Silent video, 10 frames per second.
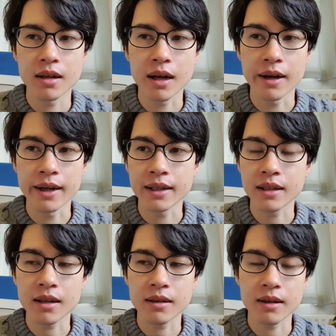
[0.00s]
I'm
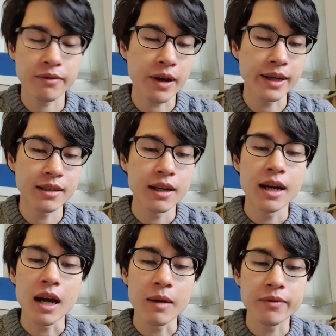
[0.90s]

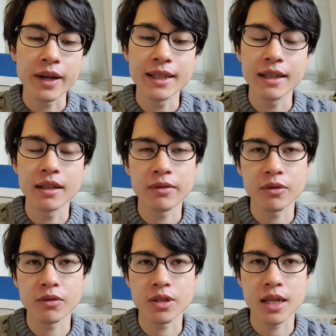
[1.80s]
finding it
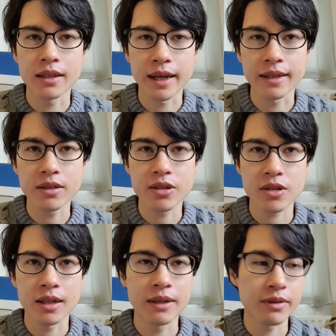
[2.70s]
difficult to get
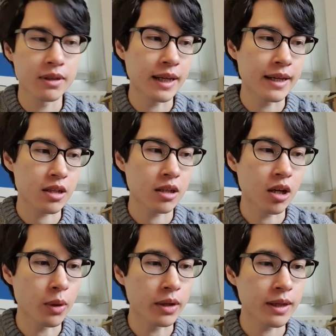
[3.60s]
dates, and even the dates I
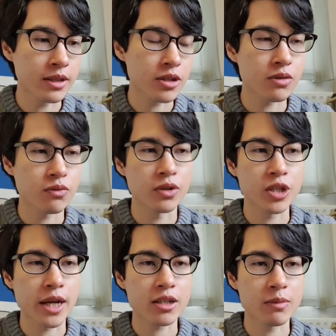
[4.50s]
go on, they just
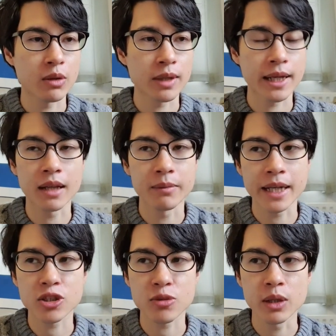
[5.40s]
reject me or they
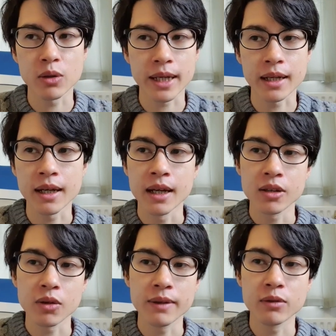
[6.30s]
unmatch me or they
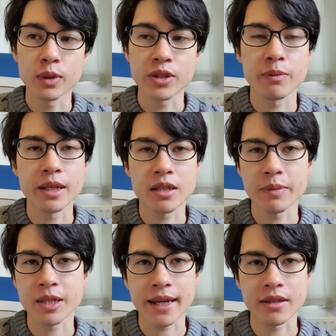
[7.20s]
don't even want to meet up
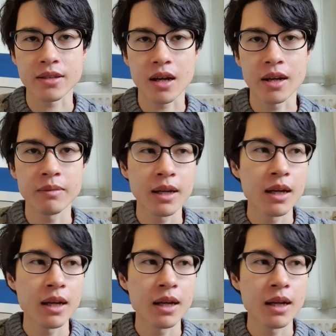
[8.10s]
a second time.